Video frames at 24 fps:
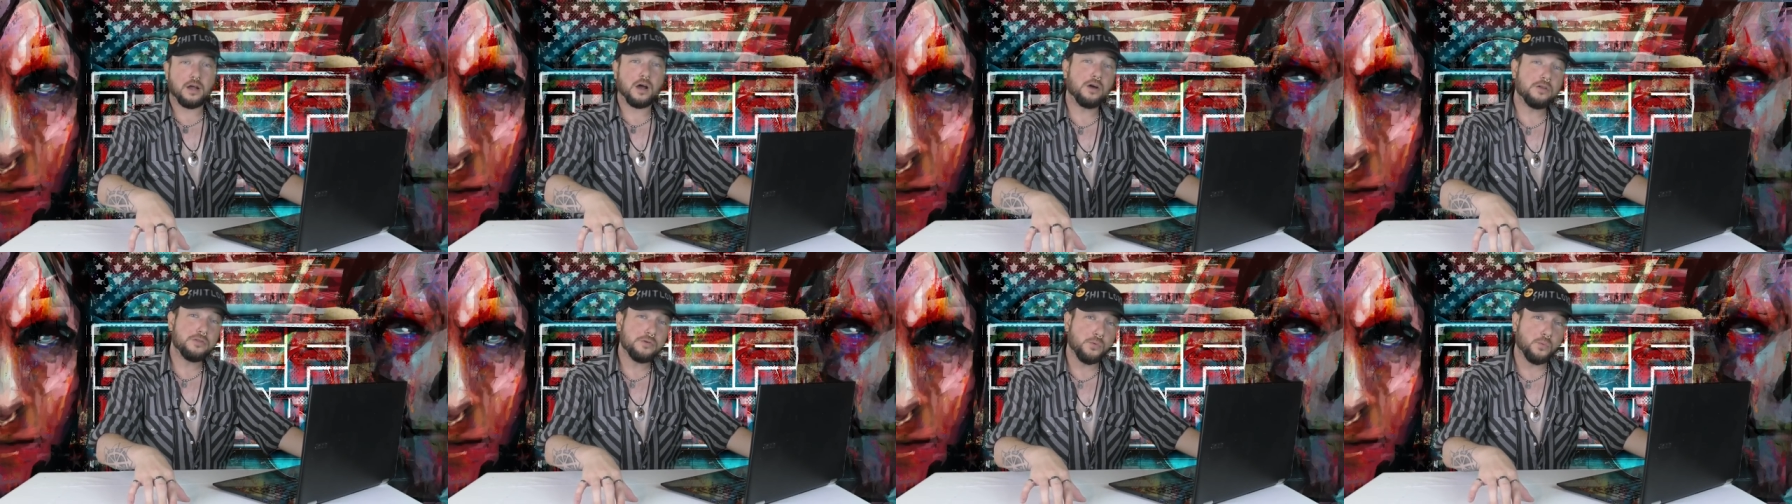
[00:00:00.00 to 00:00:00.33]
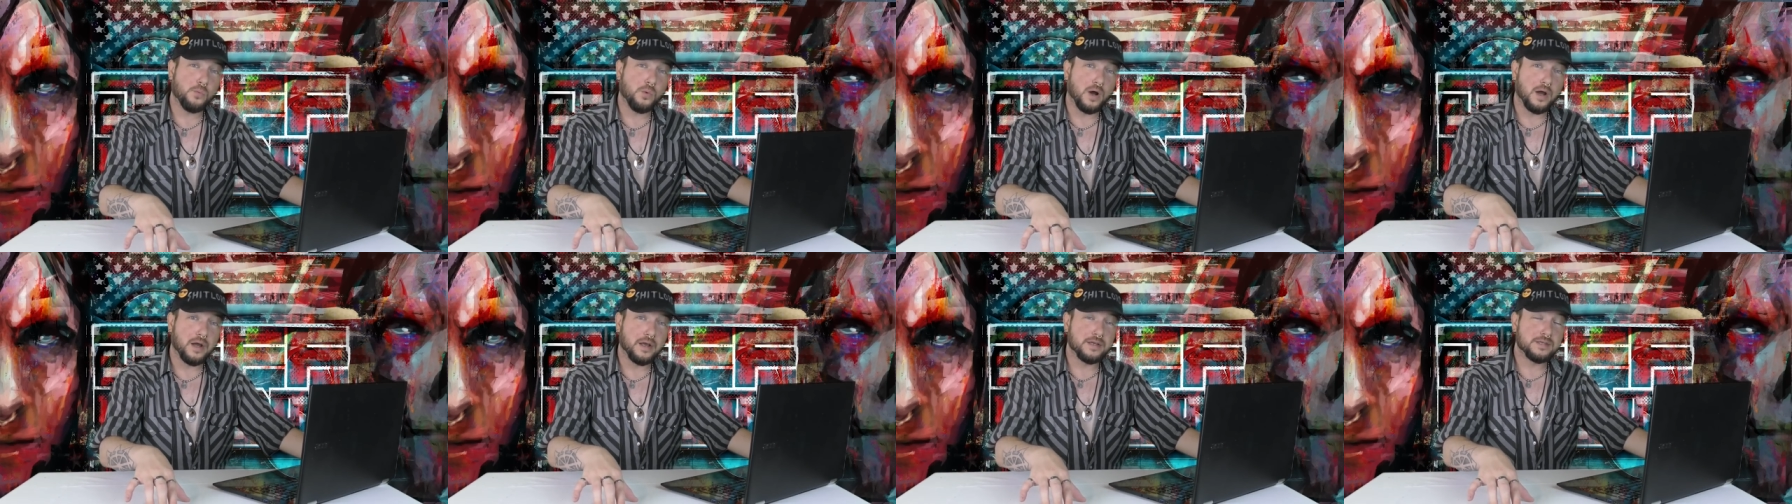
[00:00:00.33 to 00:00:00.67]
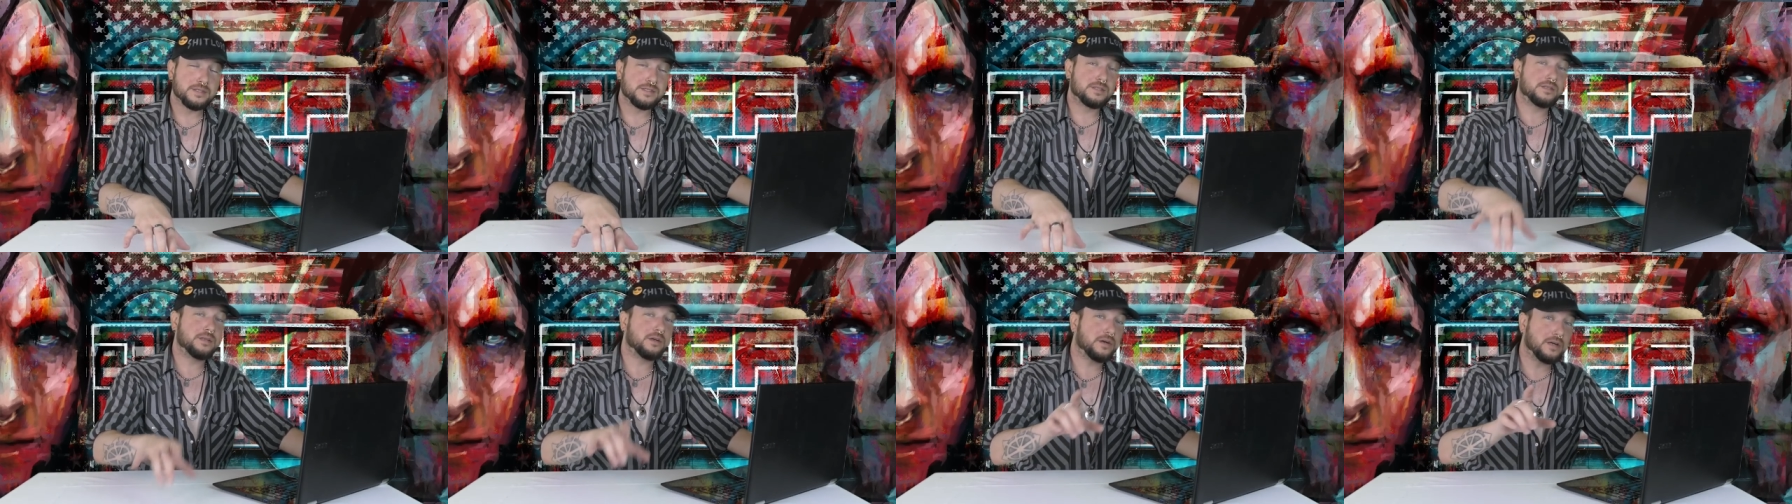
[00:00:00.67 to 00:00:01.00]

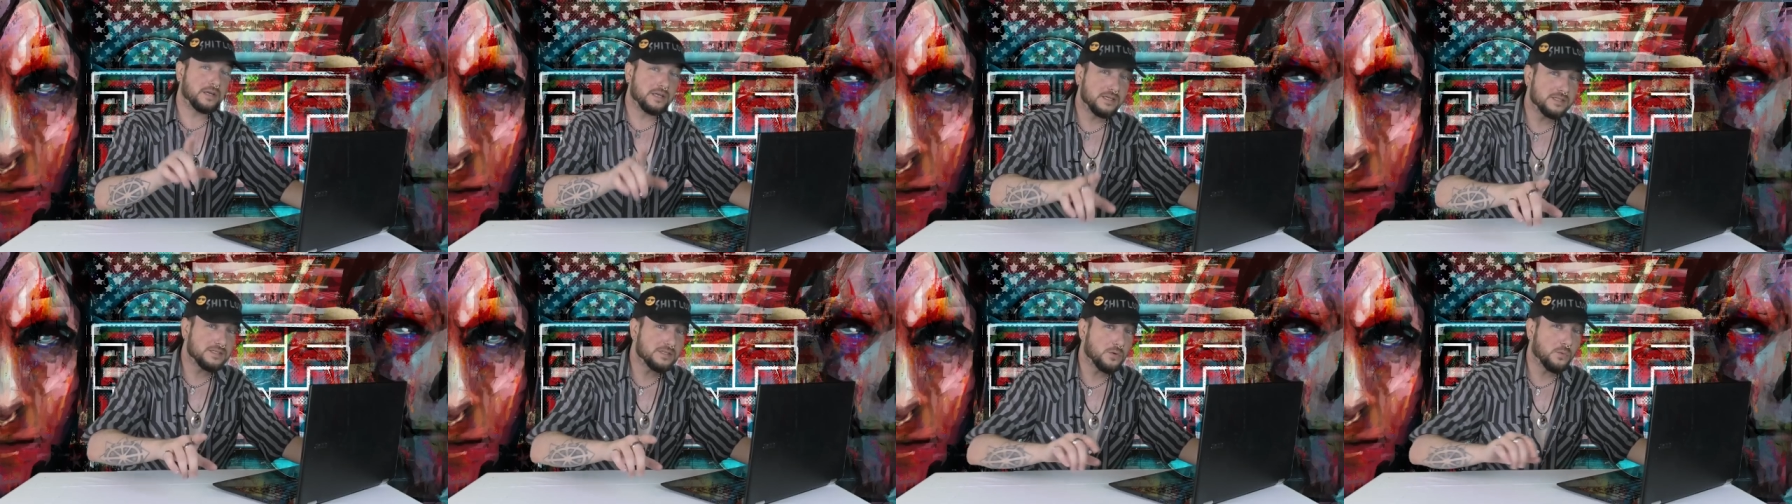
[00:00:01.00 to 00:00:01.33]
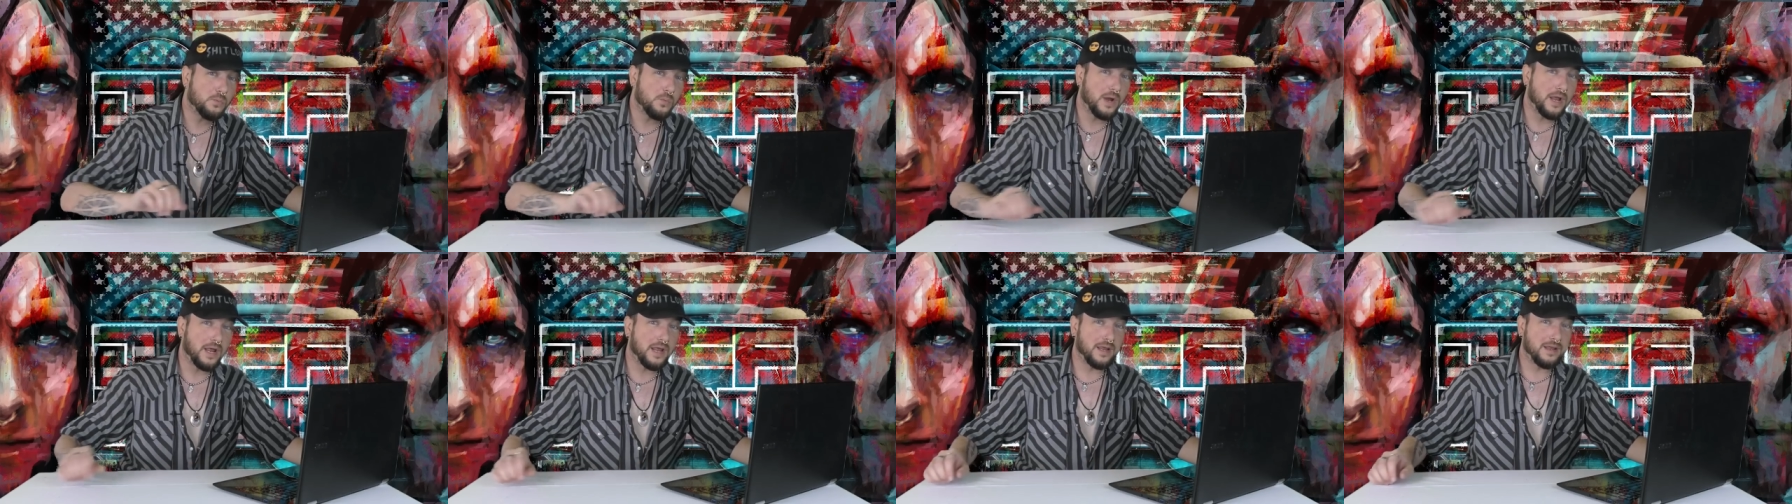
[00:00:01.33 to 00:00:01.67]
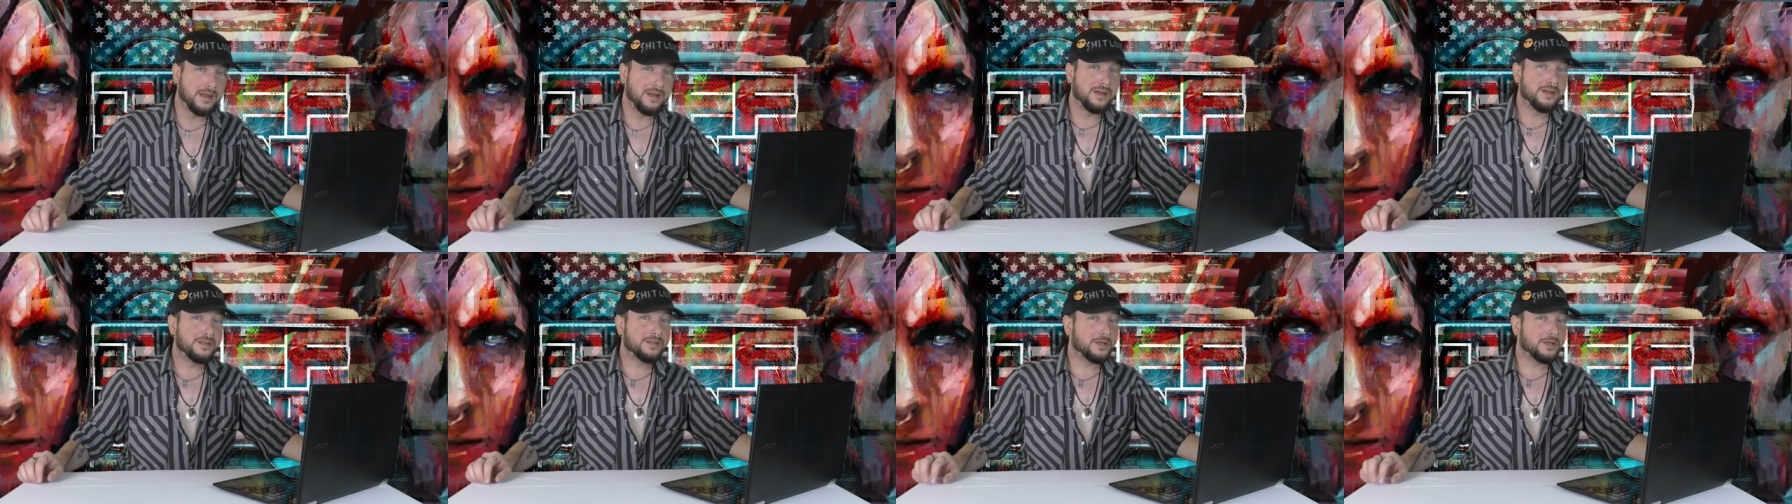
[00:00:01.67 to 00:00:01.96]
Otherwise, there is a way